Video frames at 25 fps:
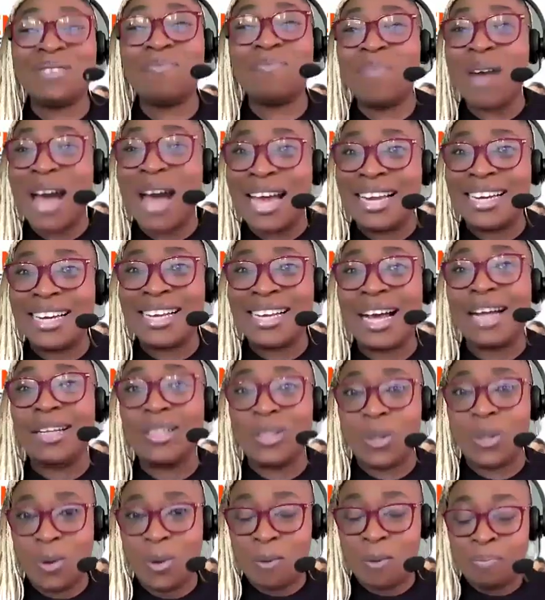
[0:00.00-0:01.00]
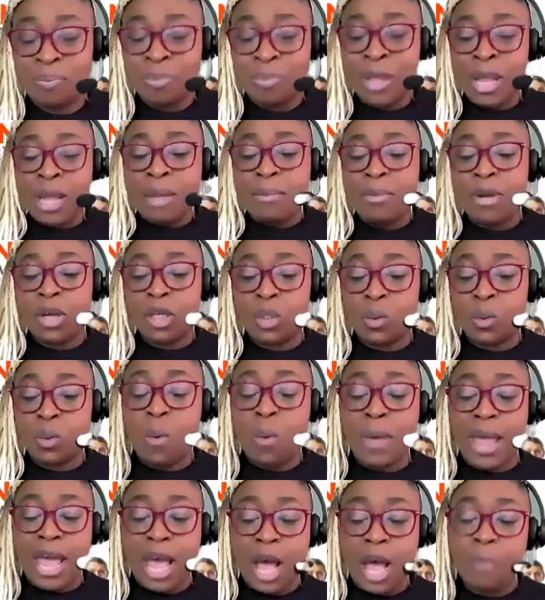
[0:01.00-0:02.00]
to panic at all, because when
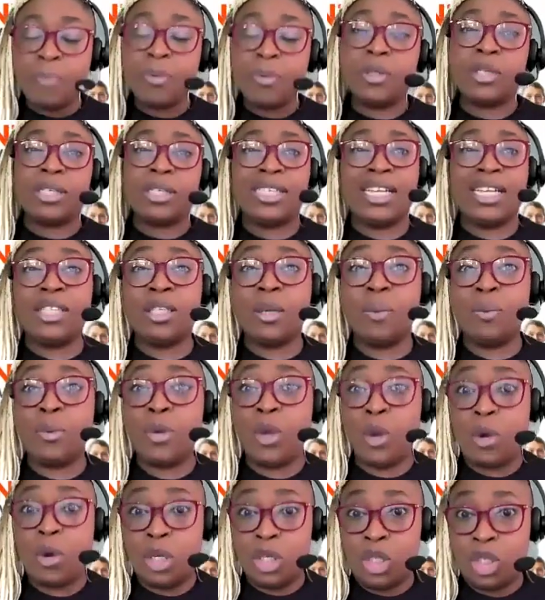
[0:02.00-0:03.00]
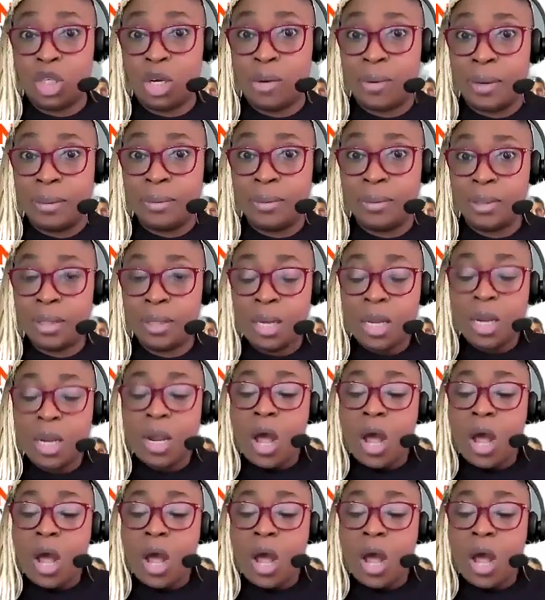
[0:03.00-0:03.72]
we help you to set up your insurance,